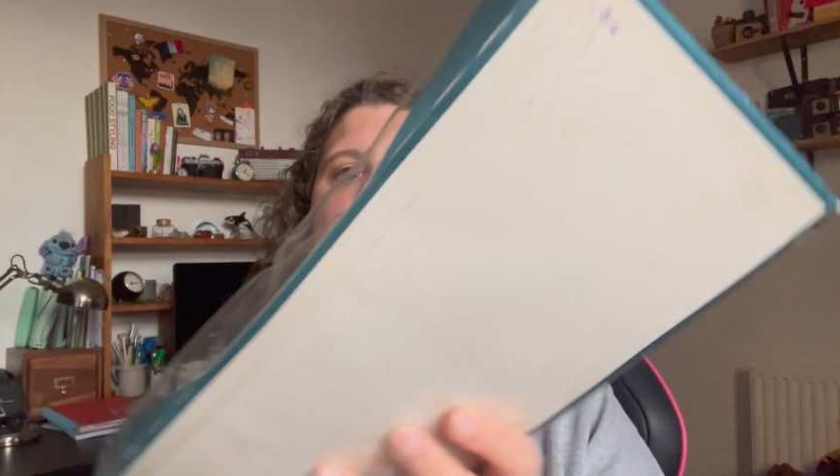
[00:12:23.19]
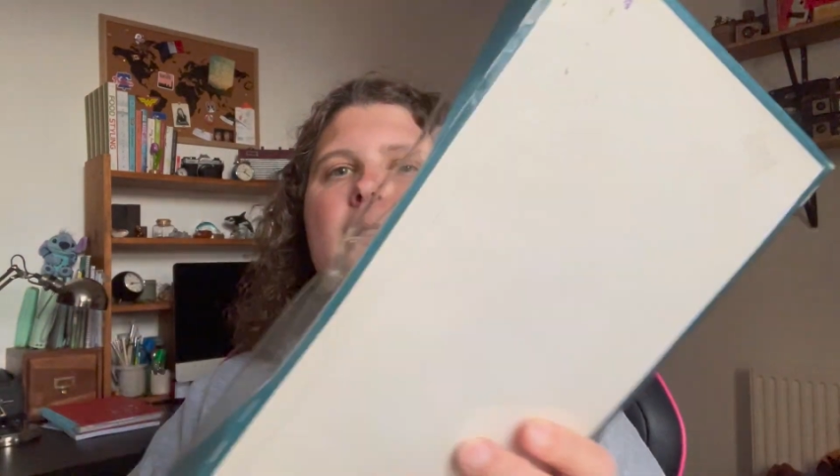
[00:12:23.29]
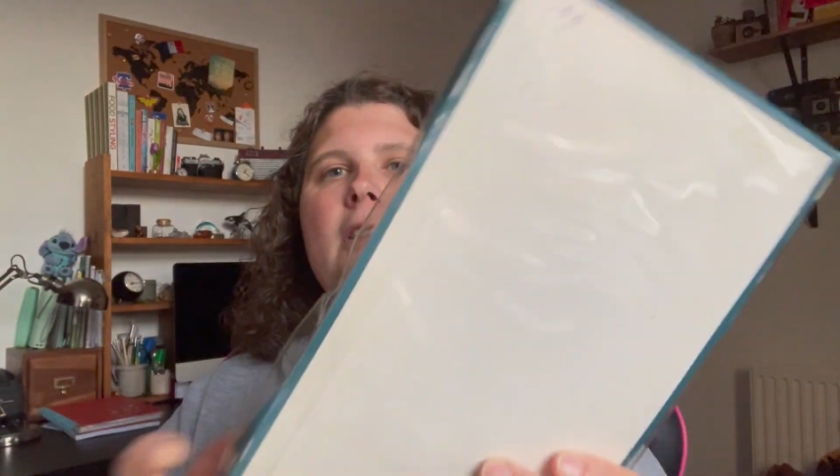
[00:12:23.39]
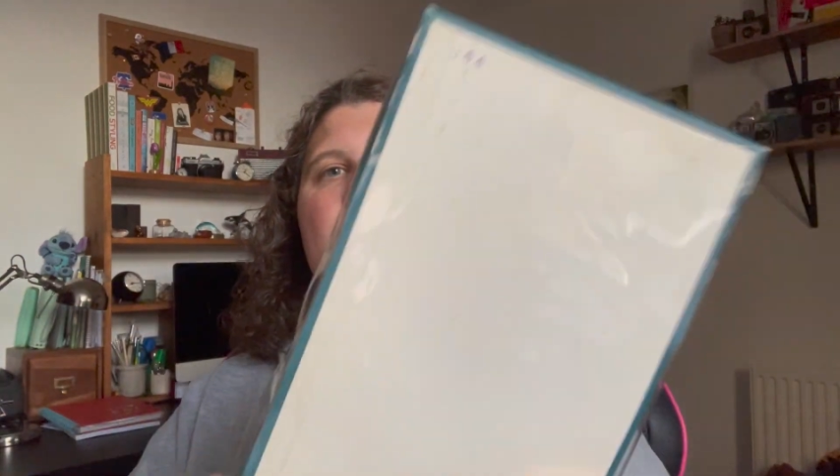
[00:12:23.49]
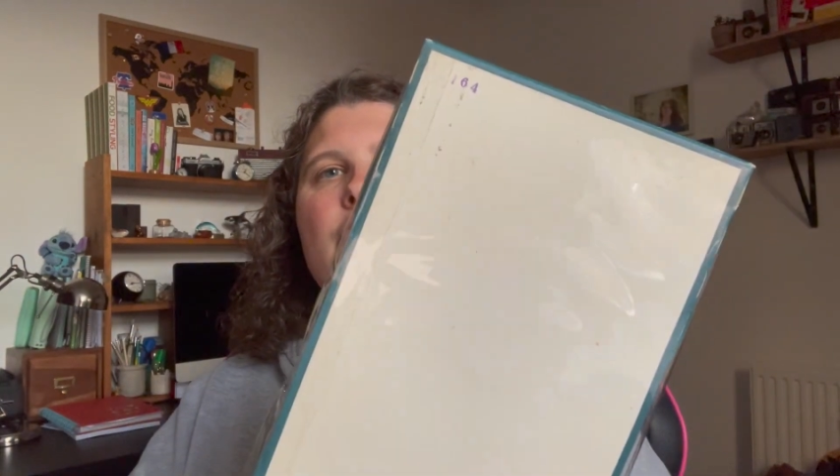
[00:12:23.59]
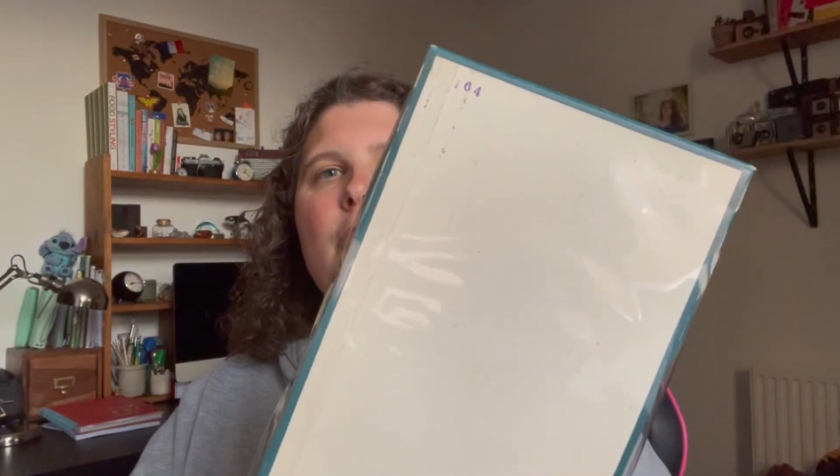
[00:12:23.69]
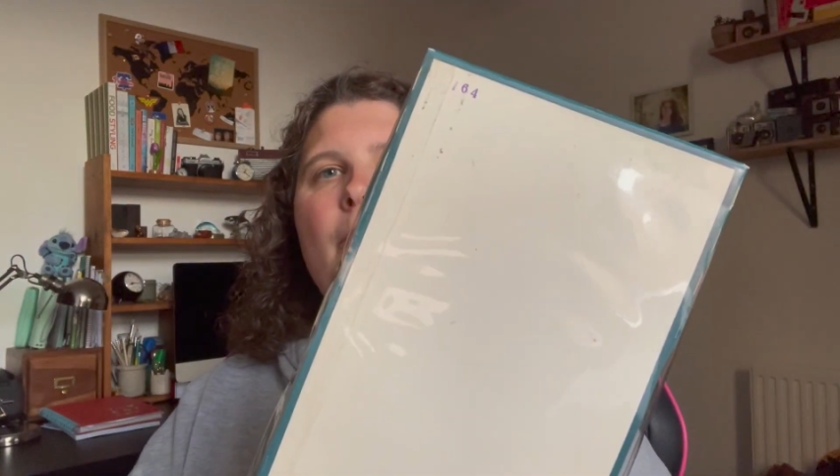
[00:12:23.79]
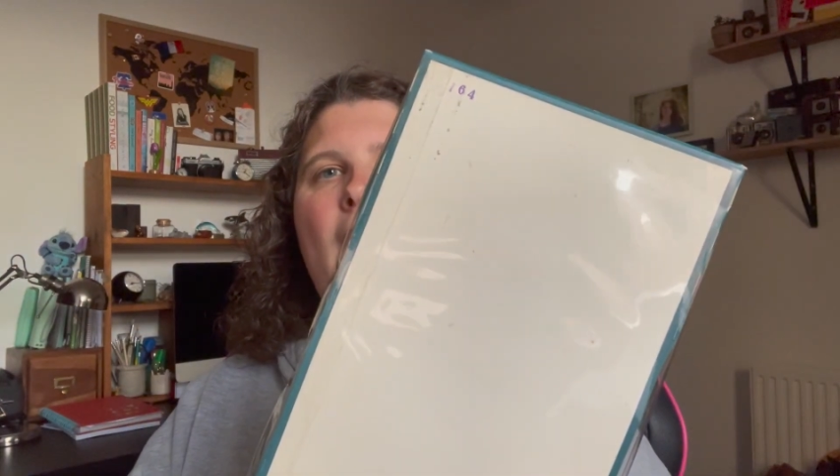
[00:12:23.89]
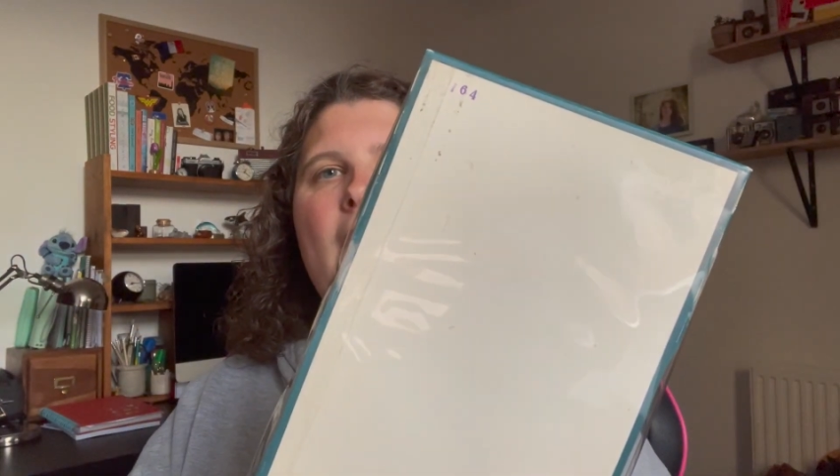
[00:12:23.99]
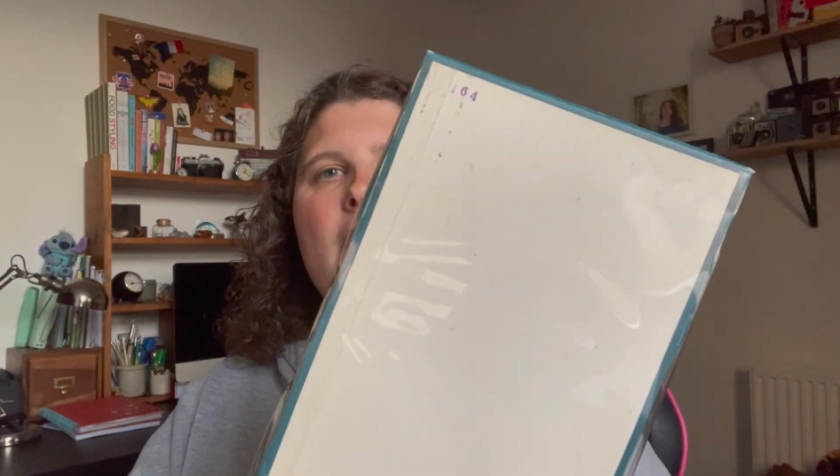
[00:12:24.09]
there's the
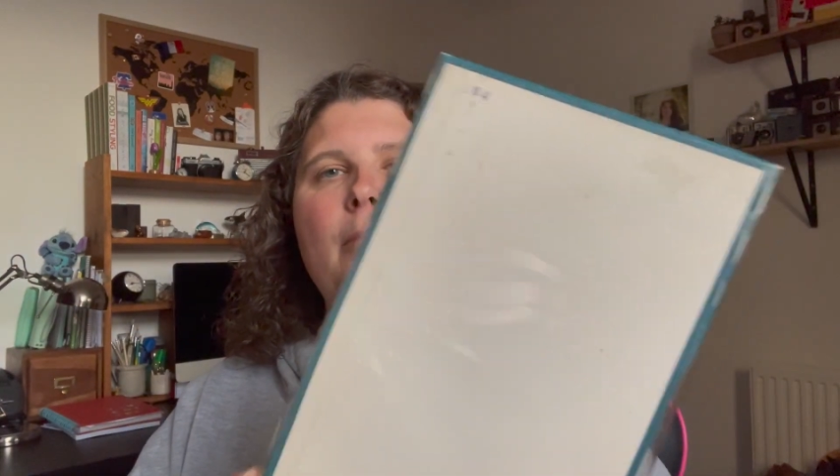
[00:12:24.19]
back of the